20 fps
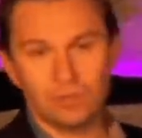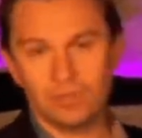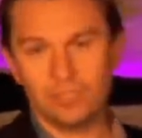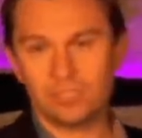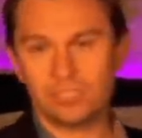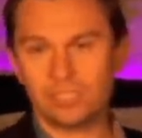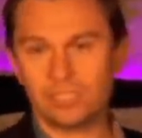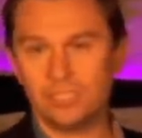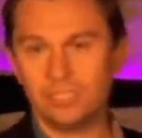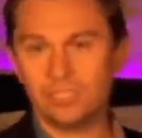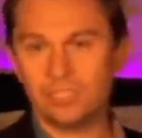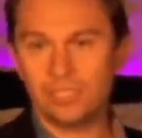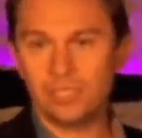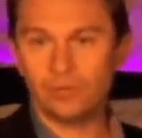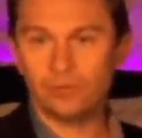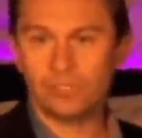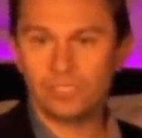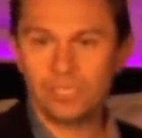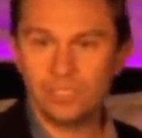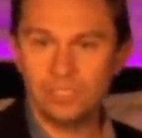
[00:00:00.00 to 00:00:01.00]
this CC
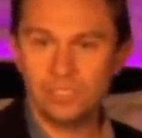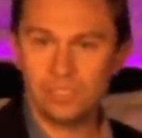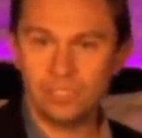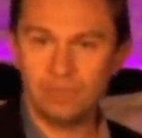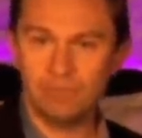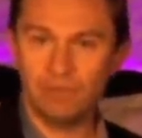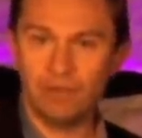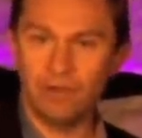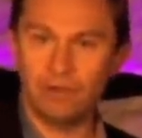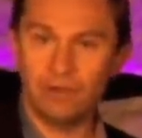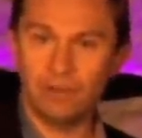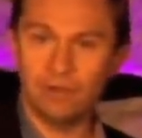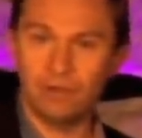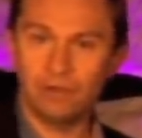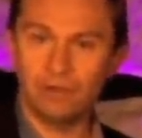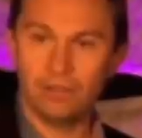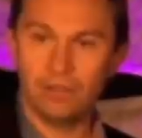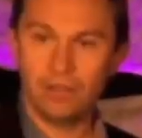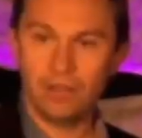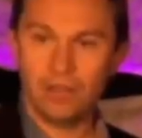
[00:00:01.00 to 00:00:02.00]
or TC variant
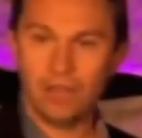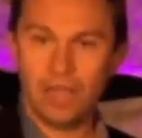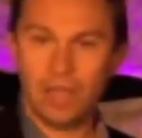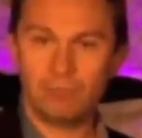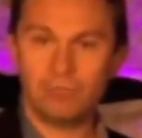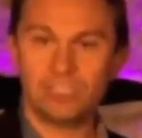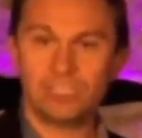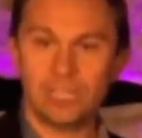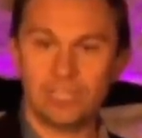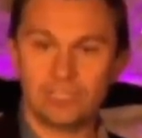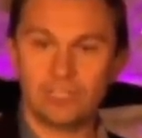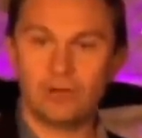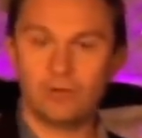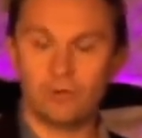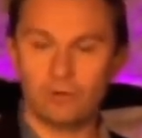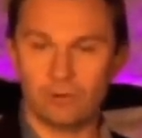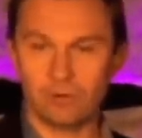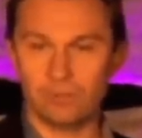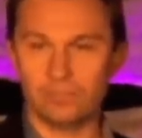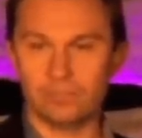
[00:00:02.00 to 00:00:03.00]
and protect our
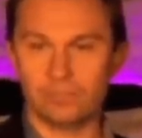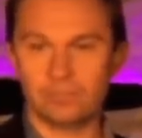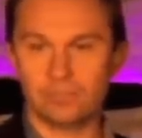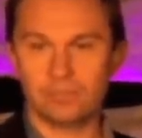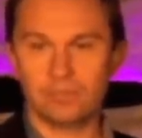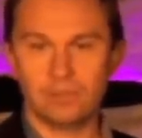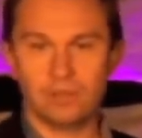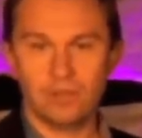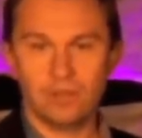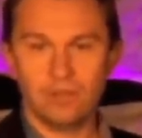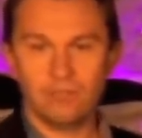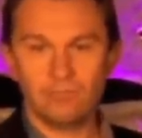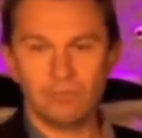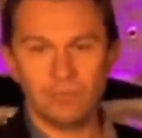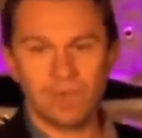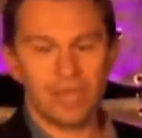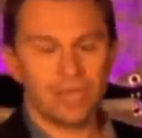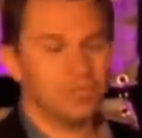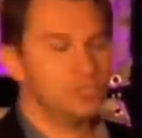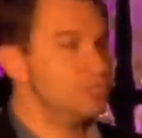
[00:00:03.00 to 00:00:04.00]
organs from
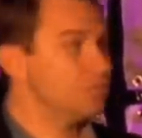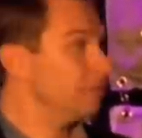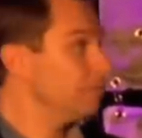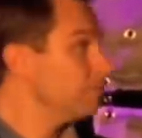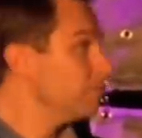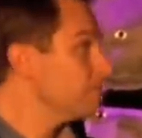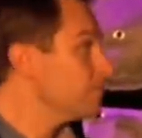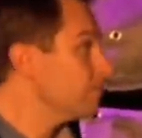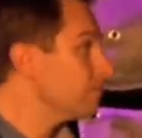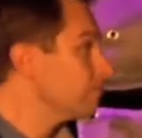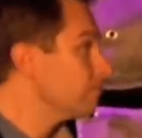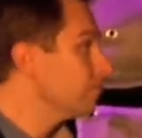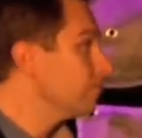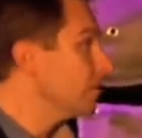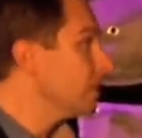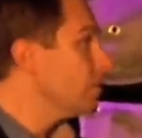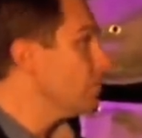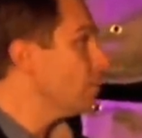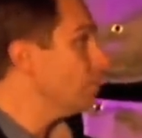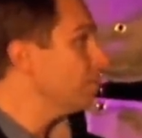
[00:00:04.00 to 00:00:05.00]
aging?
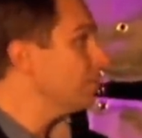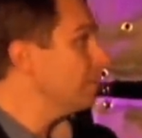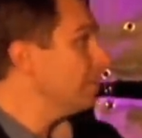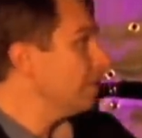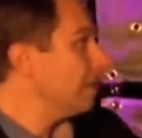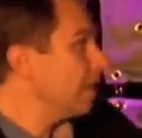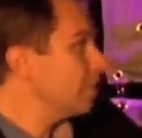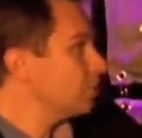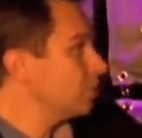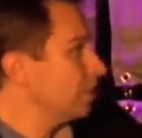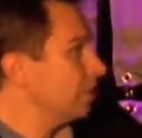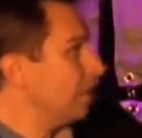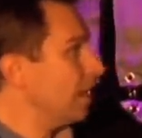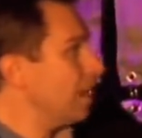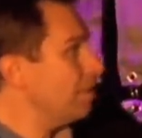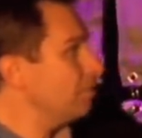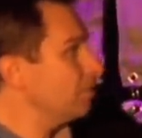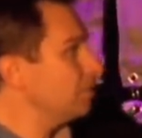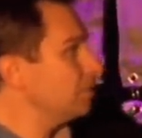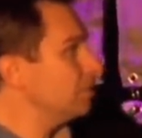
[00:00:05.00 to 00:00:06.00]
What we think actually
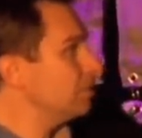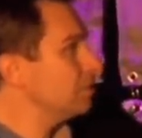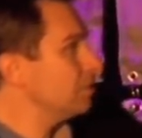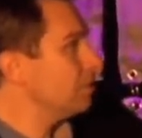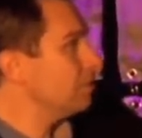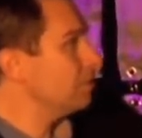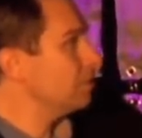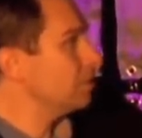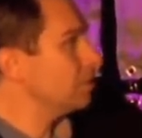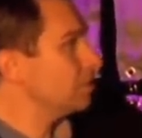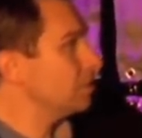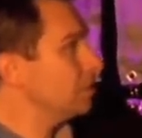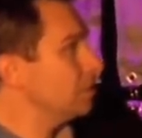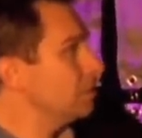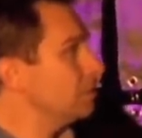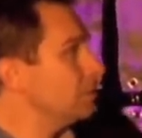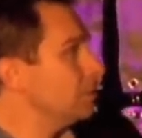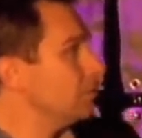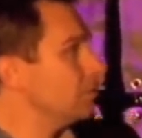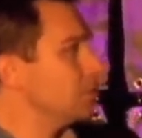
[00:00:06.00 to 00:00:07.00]
happens is that this
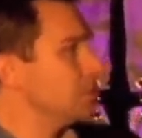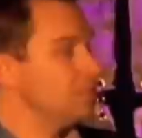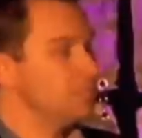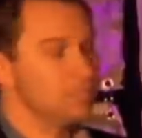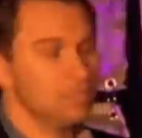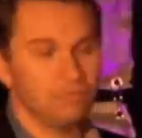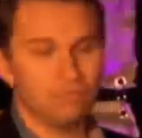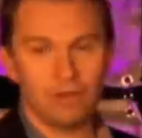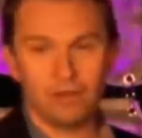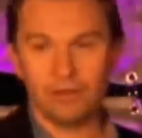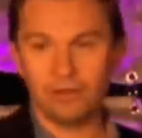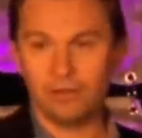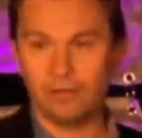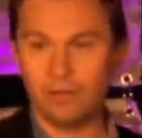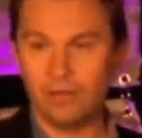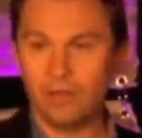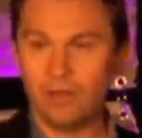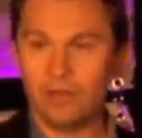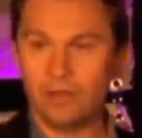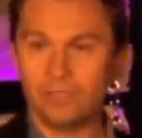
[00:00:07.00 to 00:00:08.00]
CC or TC variant
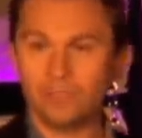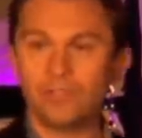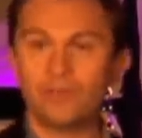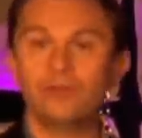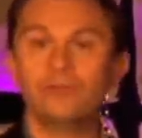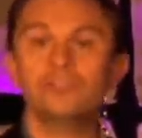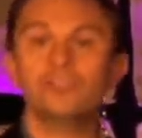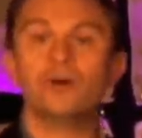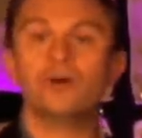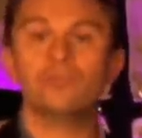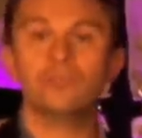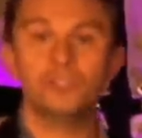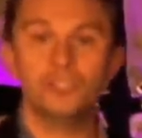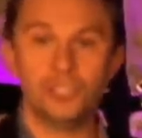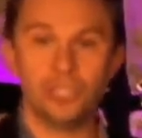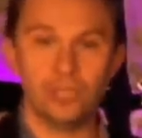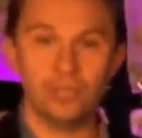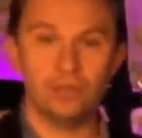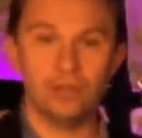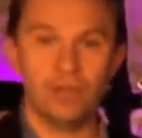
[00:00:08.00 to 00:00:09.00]
turns on the
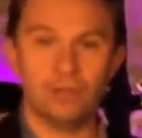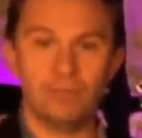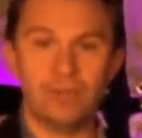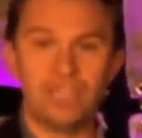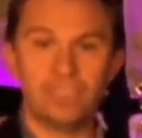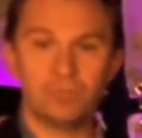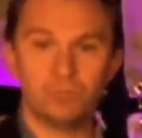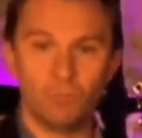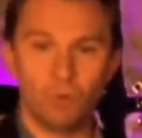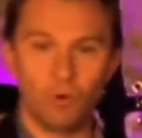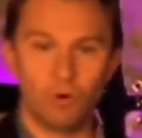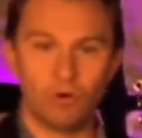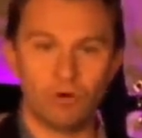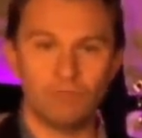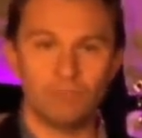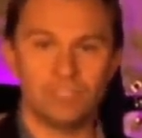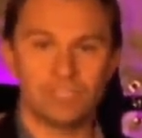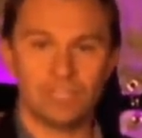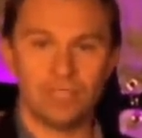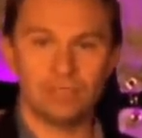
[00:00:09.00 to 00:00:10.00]
gene and makes more of
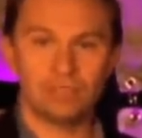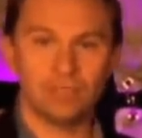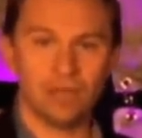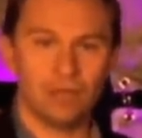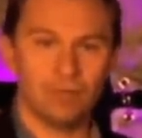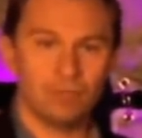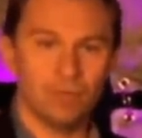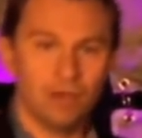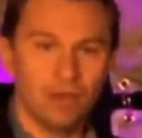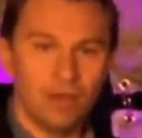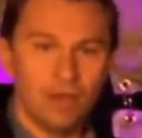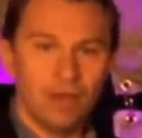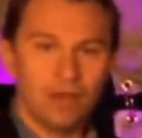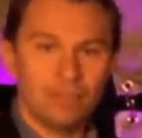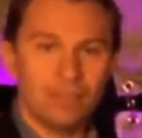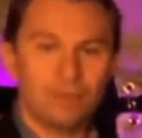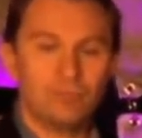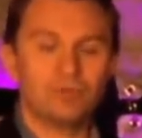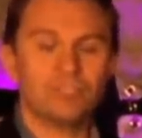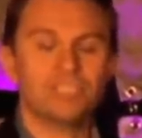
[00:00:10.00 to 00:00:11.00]
this enzyme
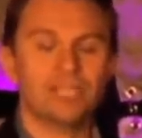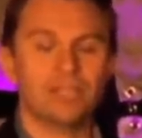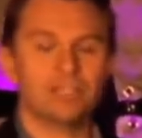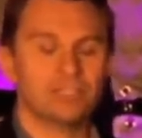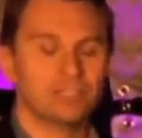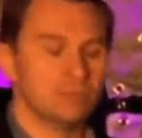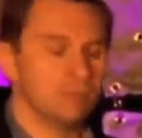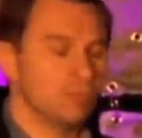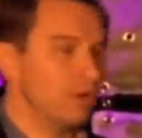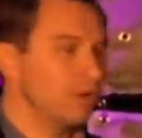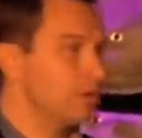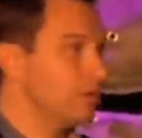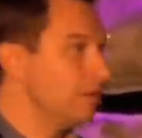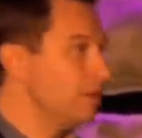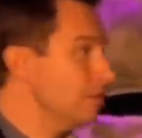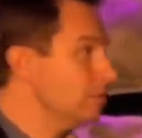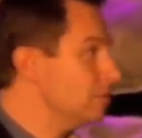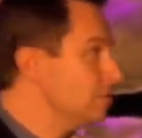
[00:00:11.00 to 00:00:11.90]
that protects the body against